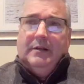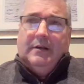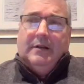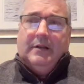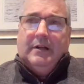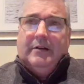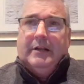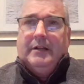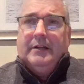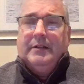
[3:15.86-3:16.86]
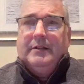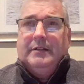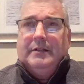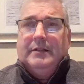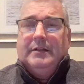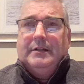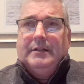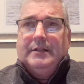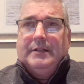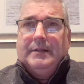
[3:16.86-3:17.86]
uh, area, and,
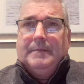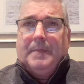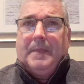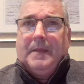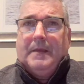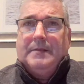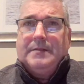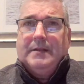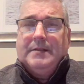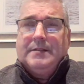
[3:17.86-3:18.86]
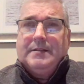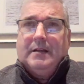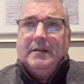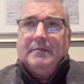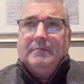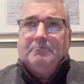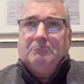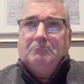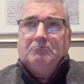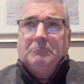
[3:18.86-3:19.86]
and um, it's it's um,
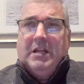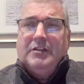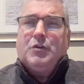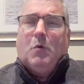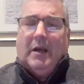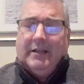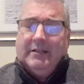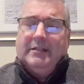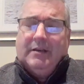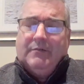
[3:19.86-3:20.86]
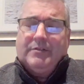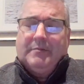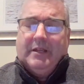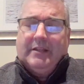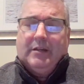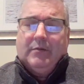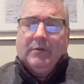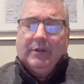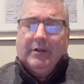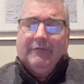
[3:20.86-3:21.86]
yeah, it's quiet, and that was the main thing we
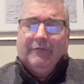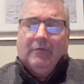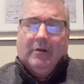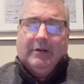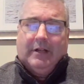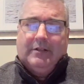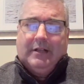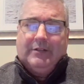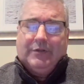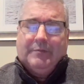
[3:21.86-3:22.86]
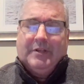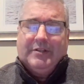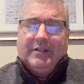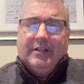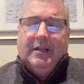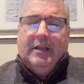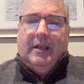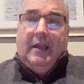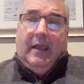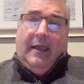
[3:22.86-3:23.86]
were looking for. Not not too busy.
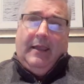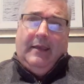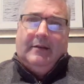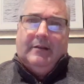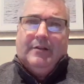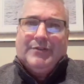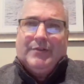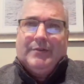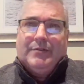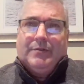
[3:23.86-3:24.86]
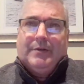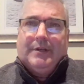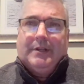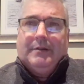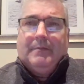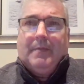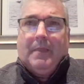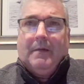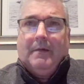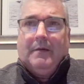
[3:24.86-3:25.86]
And I also enjoy
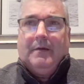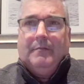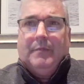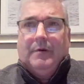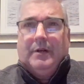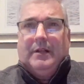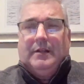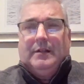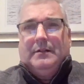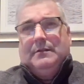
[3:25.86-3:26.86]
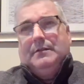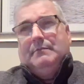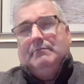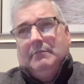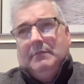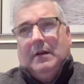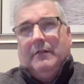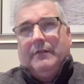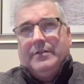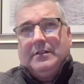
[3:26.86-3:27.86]
uh, boating and
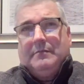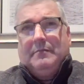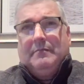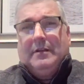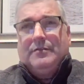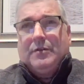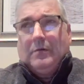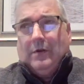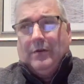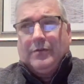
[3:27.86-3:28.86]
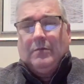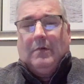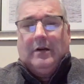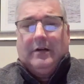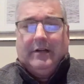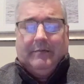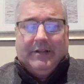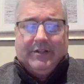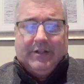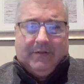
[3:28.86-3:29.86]
obviously being so close to the water here
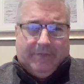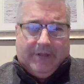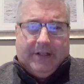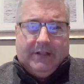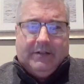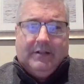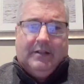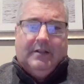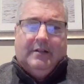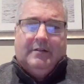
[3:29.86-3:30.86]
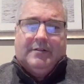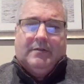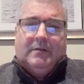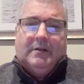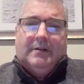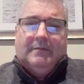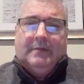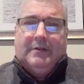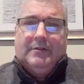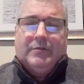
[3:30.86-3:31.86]
makes it convenient. So uh,
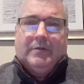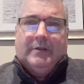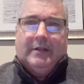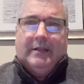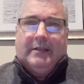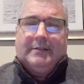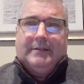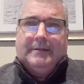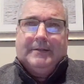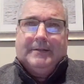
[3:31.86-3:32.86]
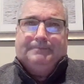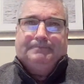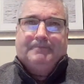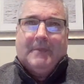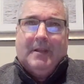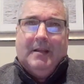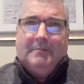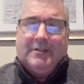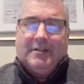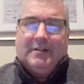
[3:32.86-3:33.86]
I enjoy that, and um,
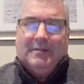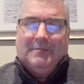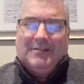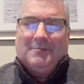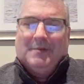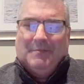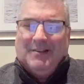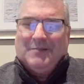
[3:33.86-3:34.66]
yeah, it makes it it makes makes